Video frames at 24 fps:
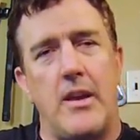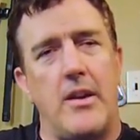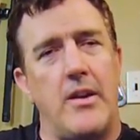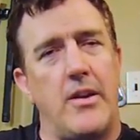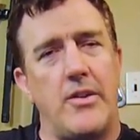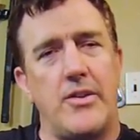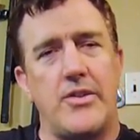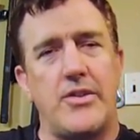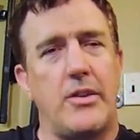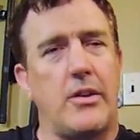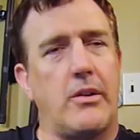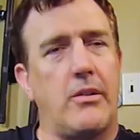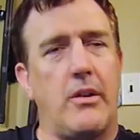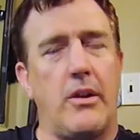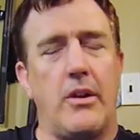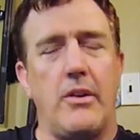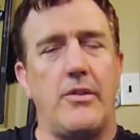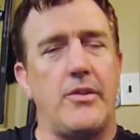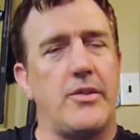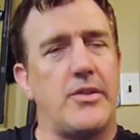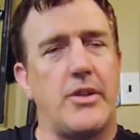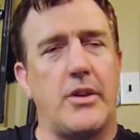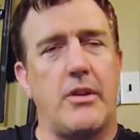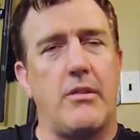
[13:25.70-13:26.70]
there's a
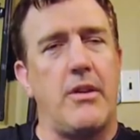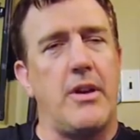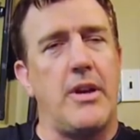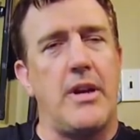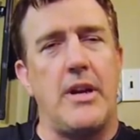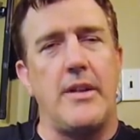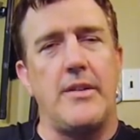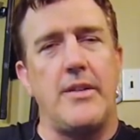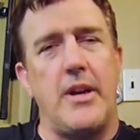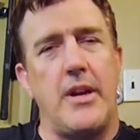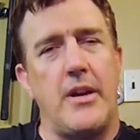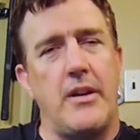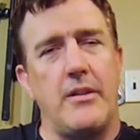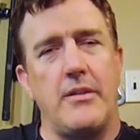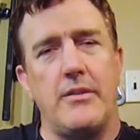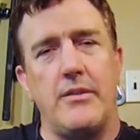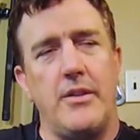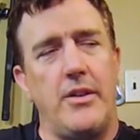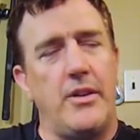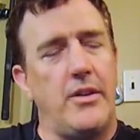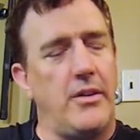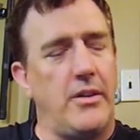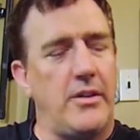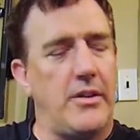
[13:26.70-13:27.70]
grid on there.
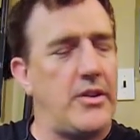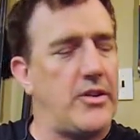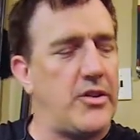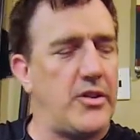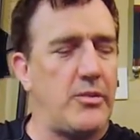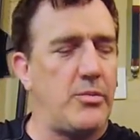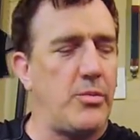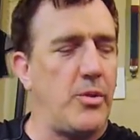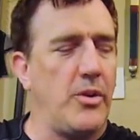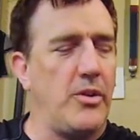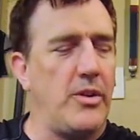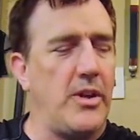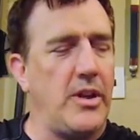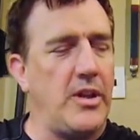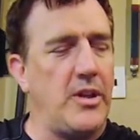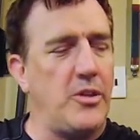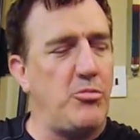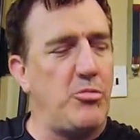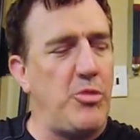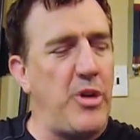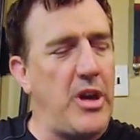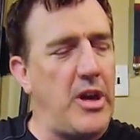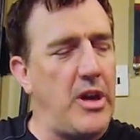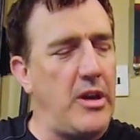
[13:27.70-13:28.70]
This is where you need to
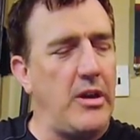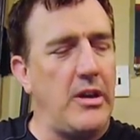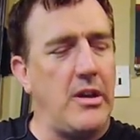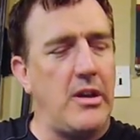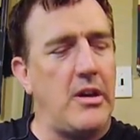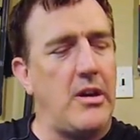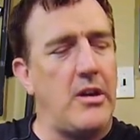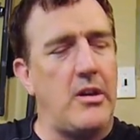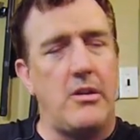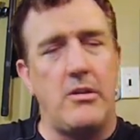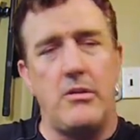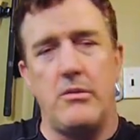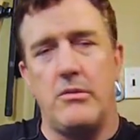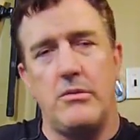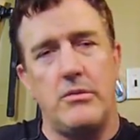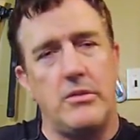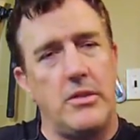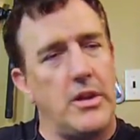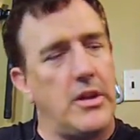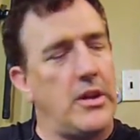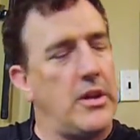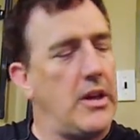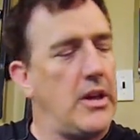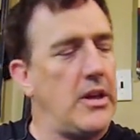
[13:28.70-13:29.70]
be, you know,
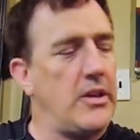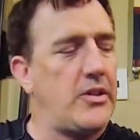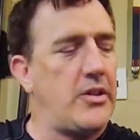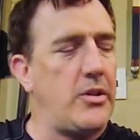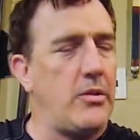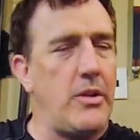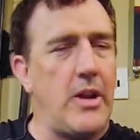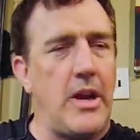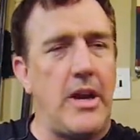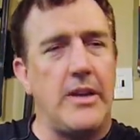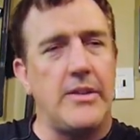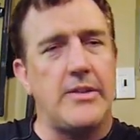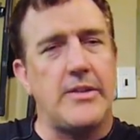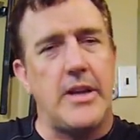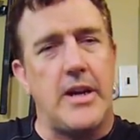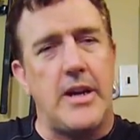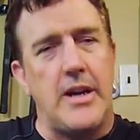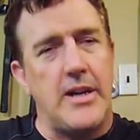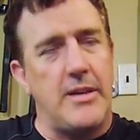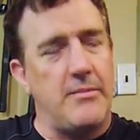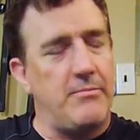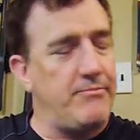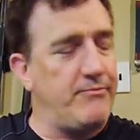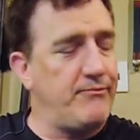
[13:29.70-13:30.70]
in 2 days'
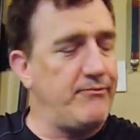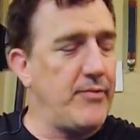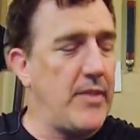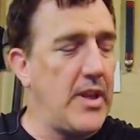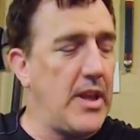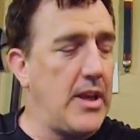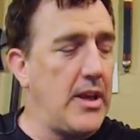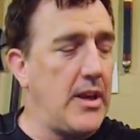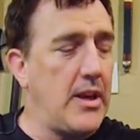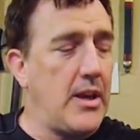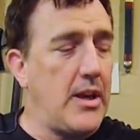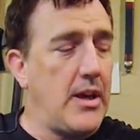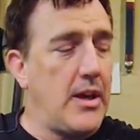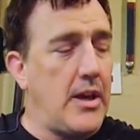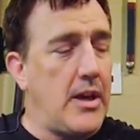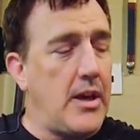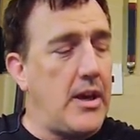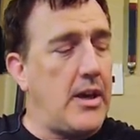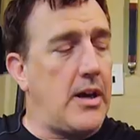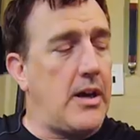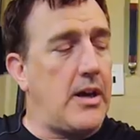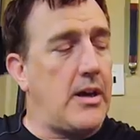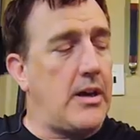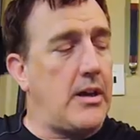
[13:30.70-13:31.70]
time.
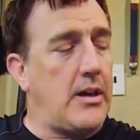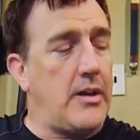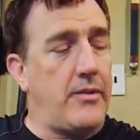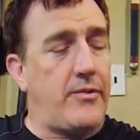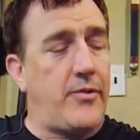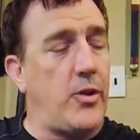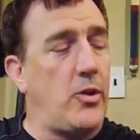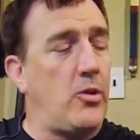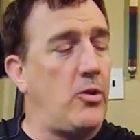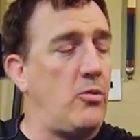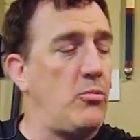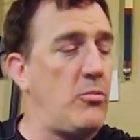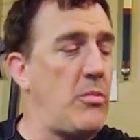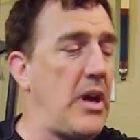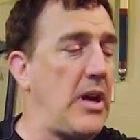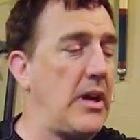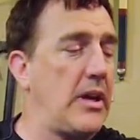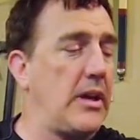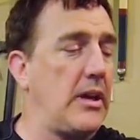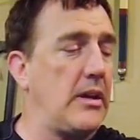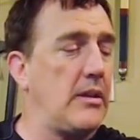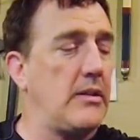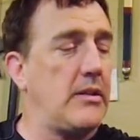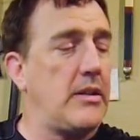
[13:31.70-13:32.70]
If you don't
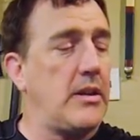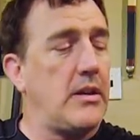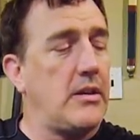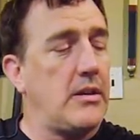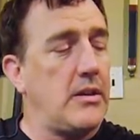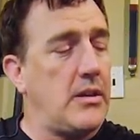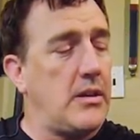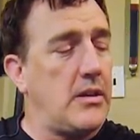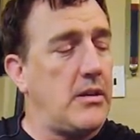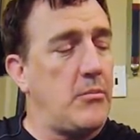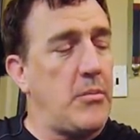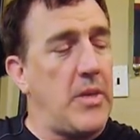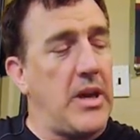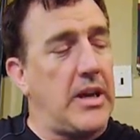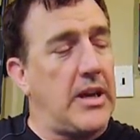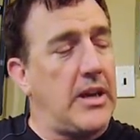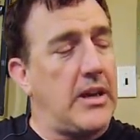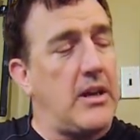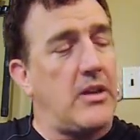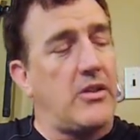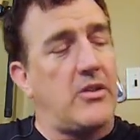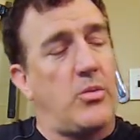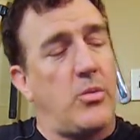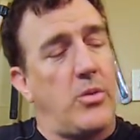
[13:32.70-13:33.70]
make it, then make
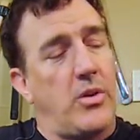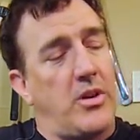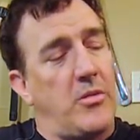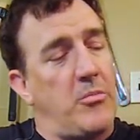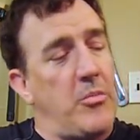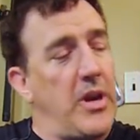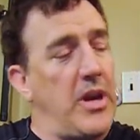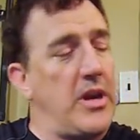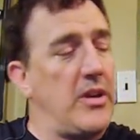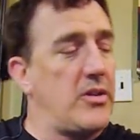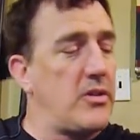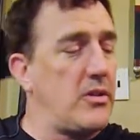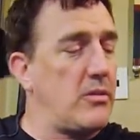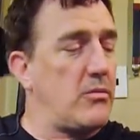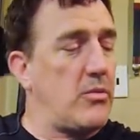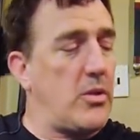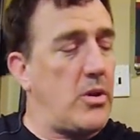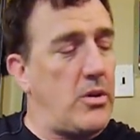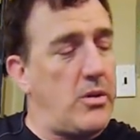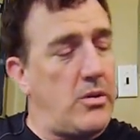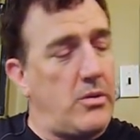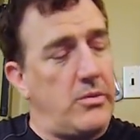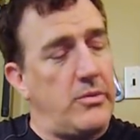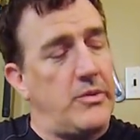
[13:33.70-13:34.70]
it out to one of the major
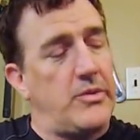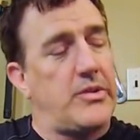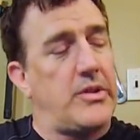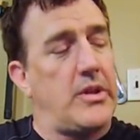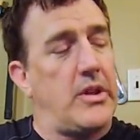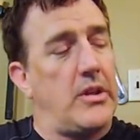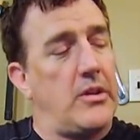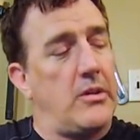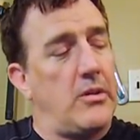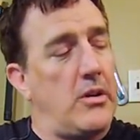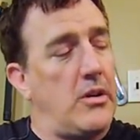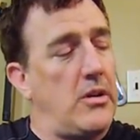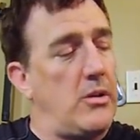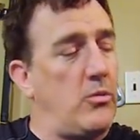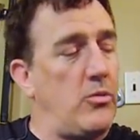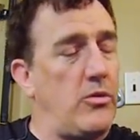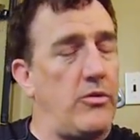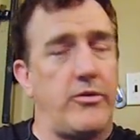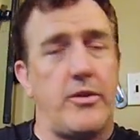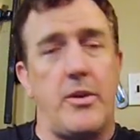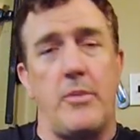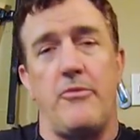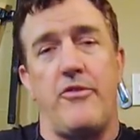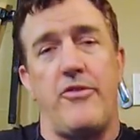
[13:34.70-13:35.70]
roads, and
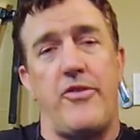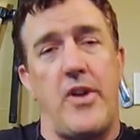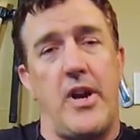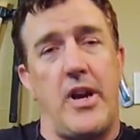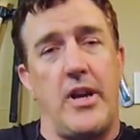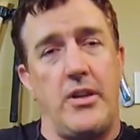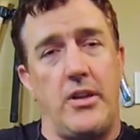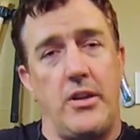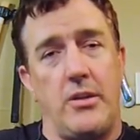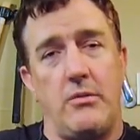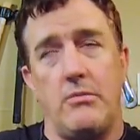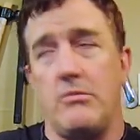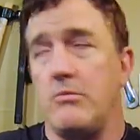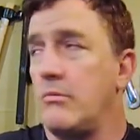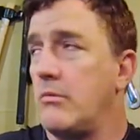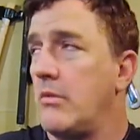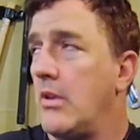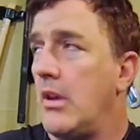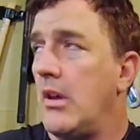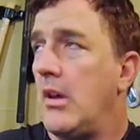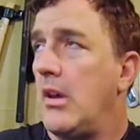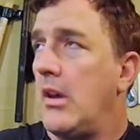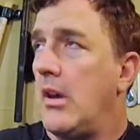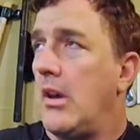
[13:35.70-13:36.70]
we'll come find you.
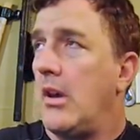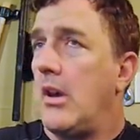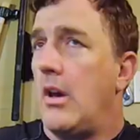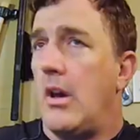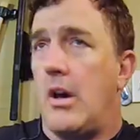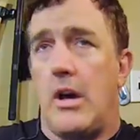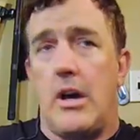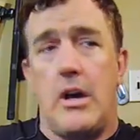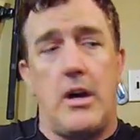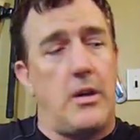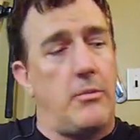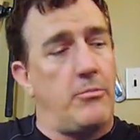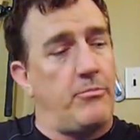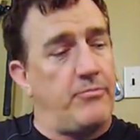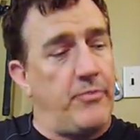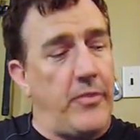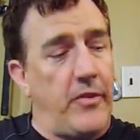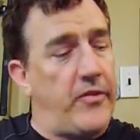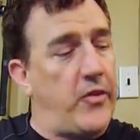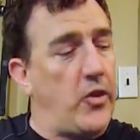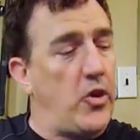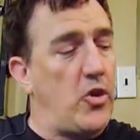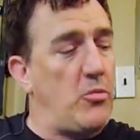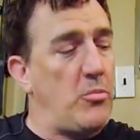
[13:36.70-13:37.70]

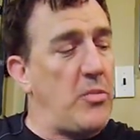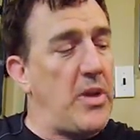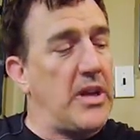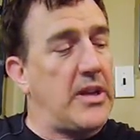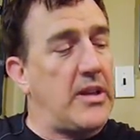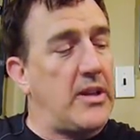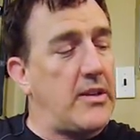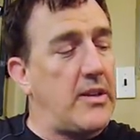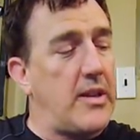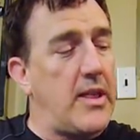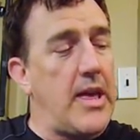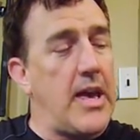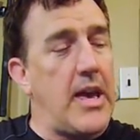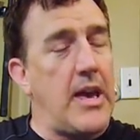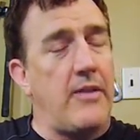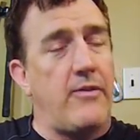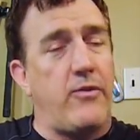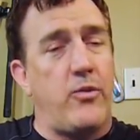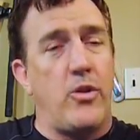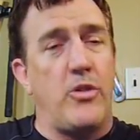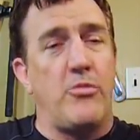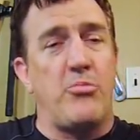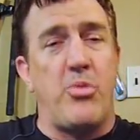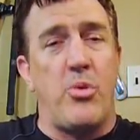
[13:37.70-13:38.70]
If you don't make it to the
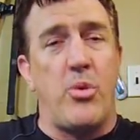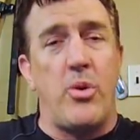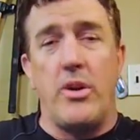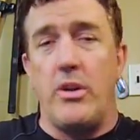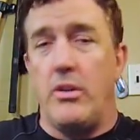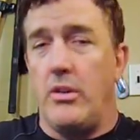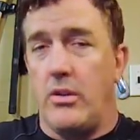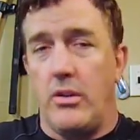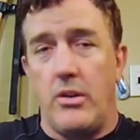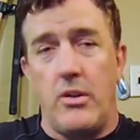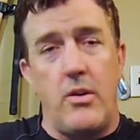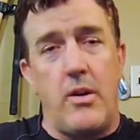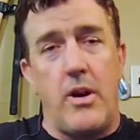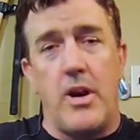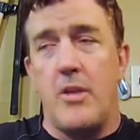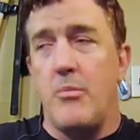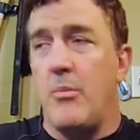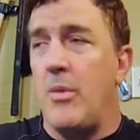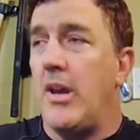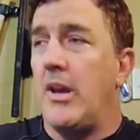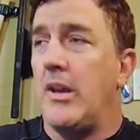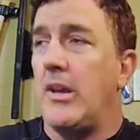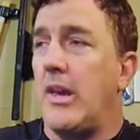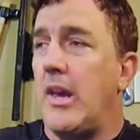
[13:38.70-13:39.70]
halfway point, you know how to
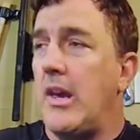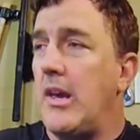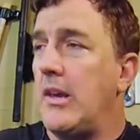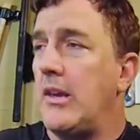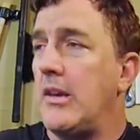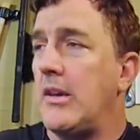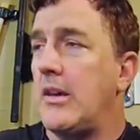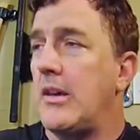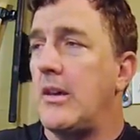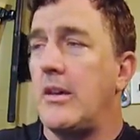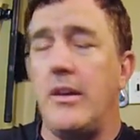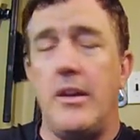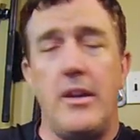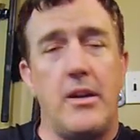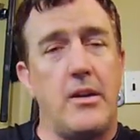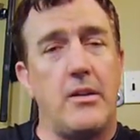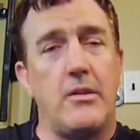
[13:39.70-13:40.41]
make a